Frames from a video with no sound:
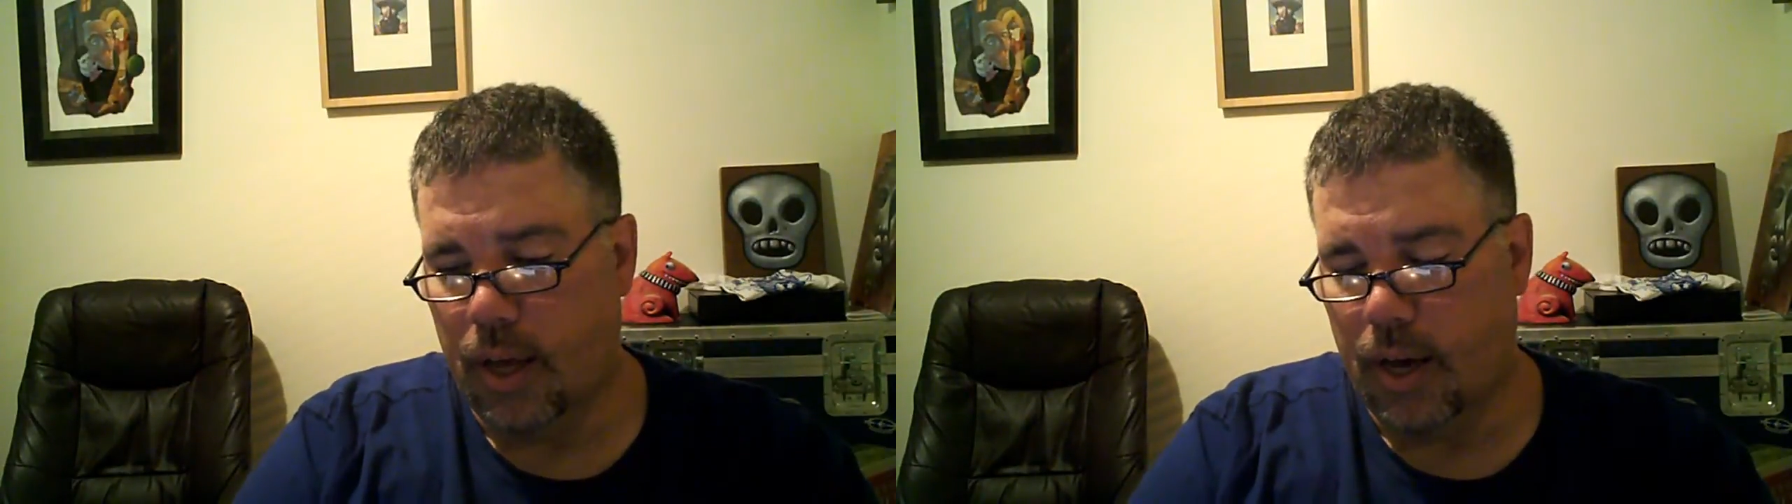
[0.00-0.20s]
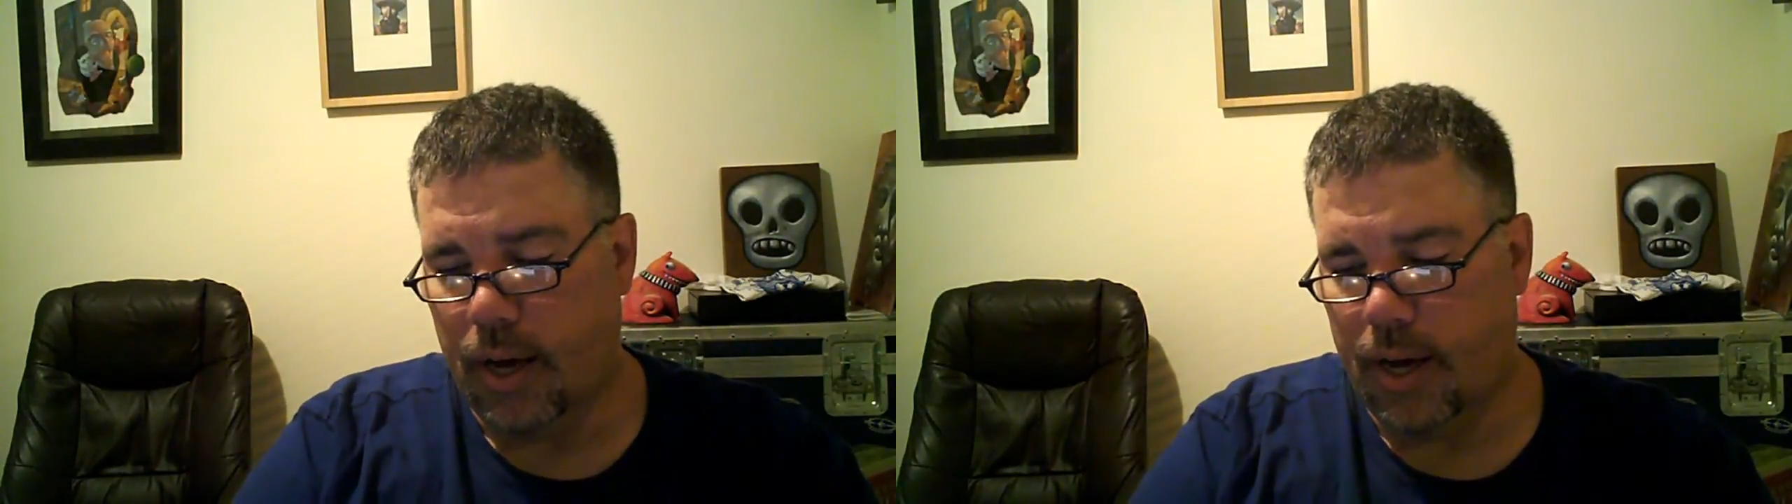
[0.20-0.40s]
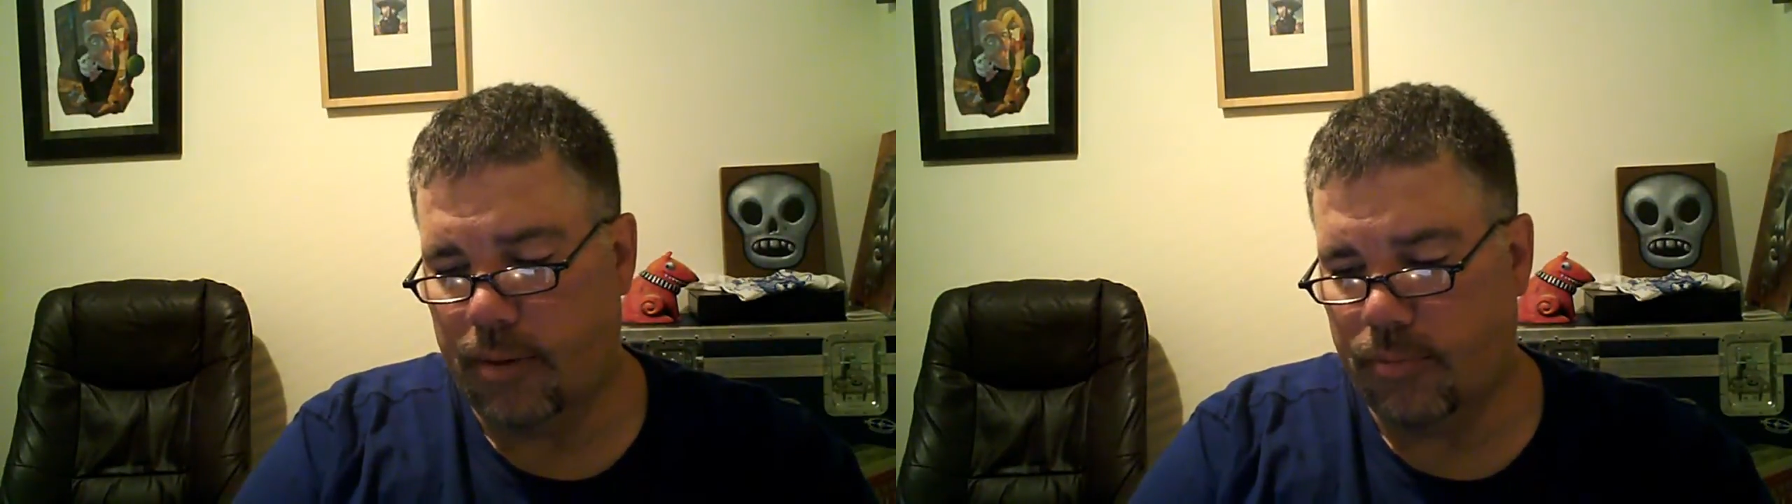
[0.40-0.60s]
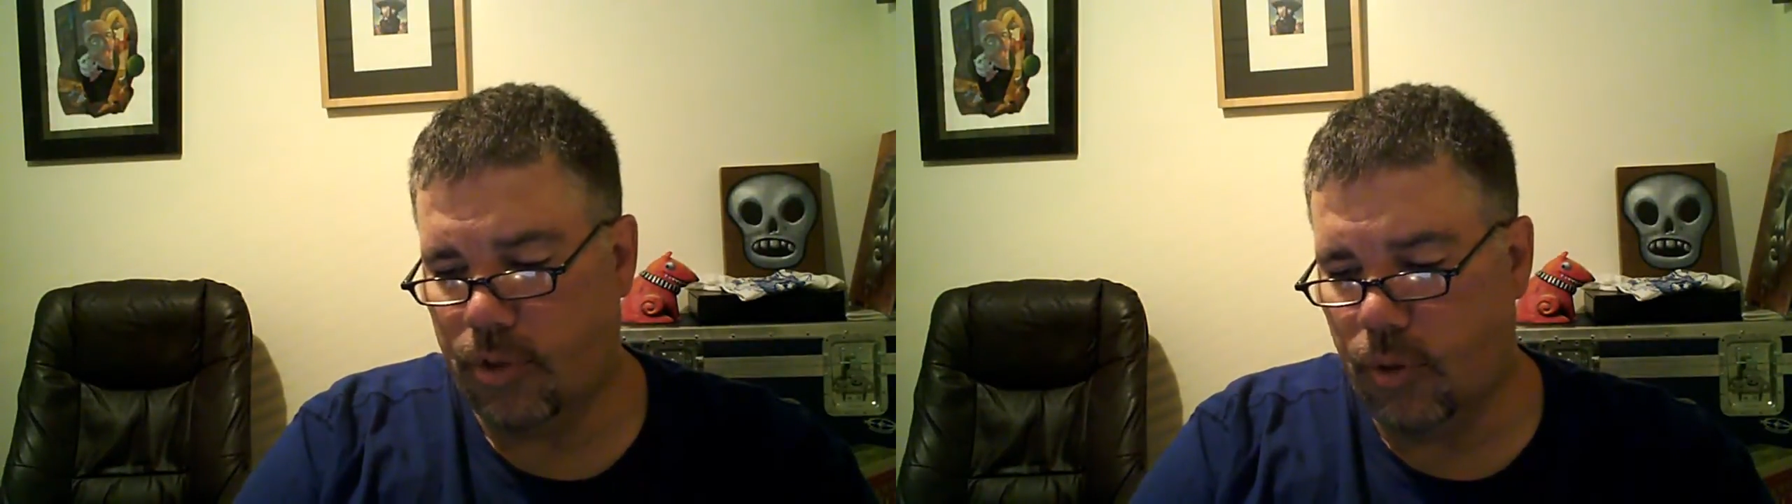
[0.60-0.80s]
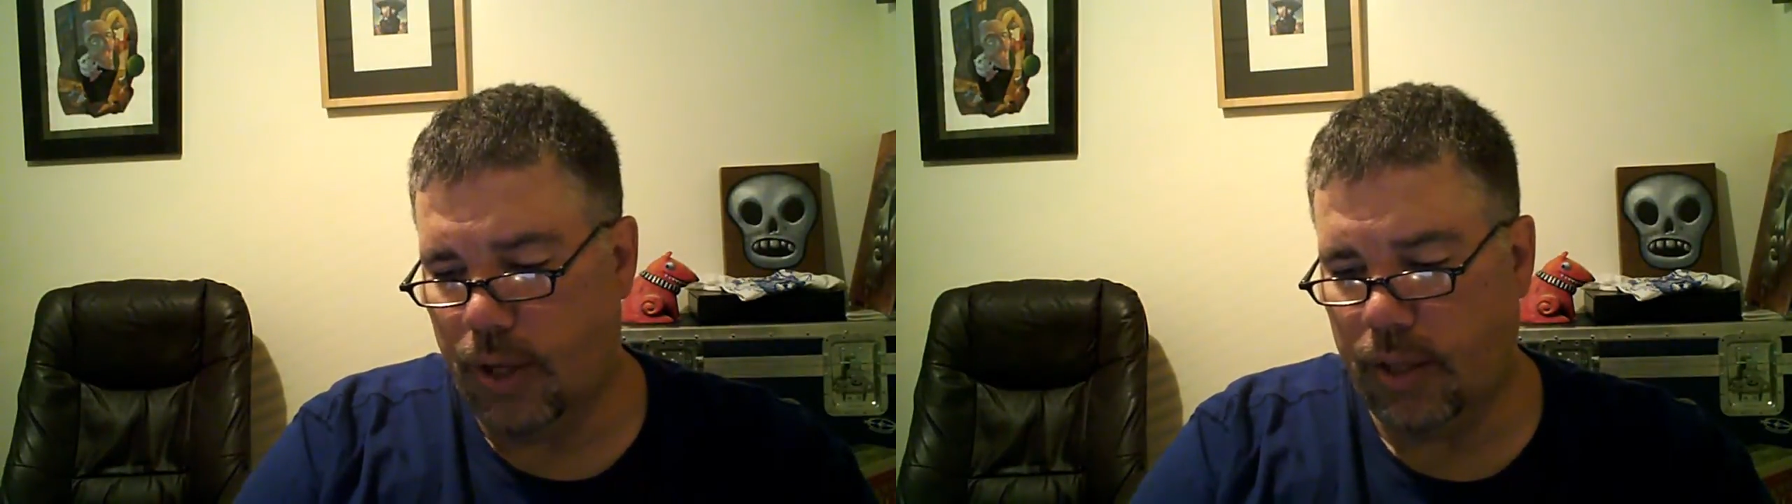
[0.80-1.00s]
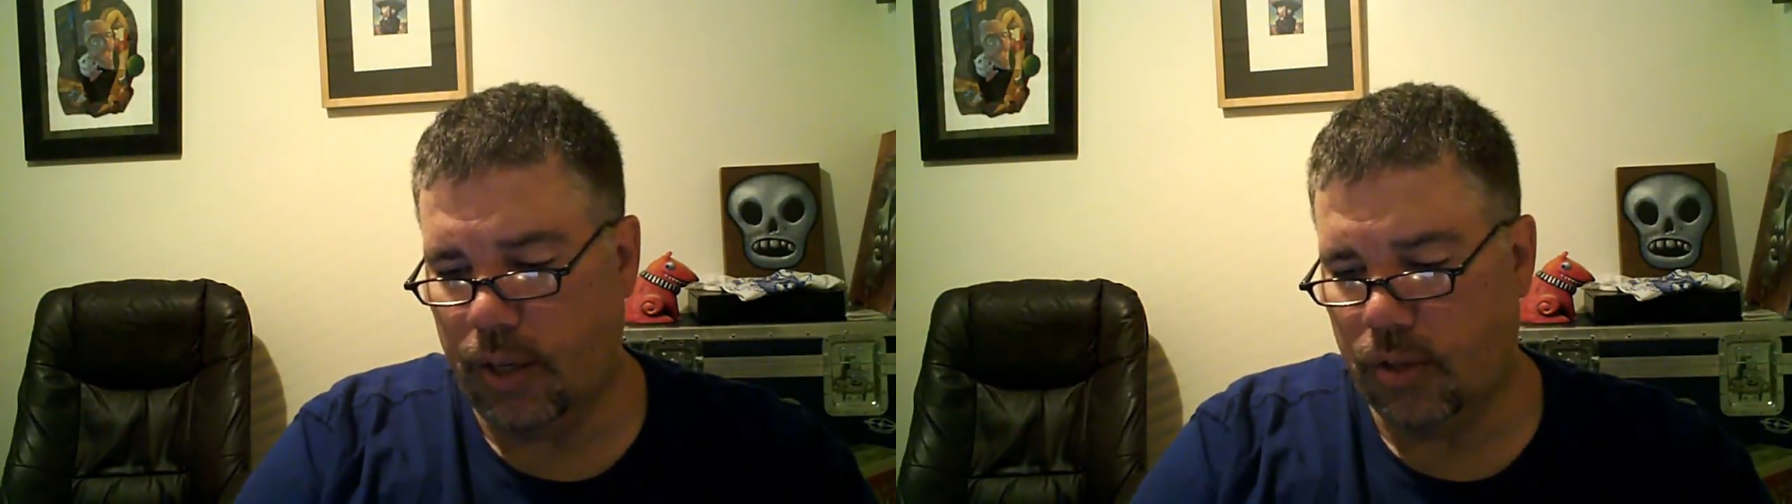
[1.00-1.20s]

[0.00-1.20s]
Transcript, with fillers: Um, do I think it's